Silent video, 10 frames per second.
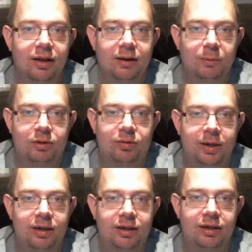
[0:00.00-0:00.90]
which
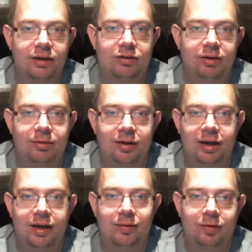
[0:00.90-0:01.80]
many seem to
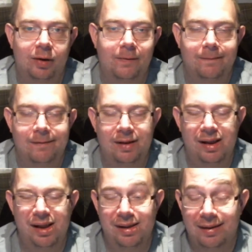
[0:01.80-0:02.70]
have. So, eh.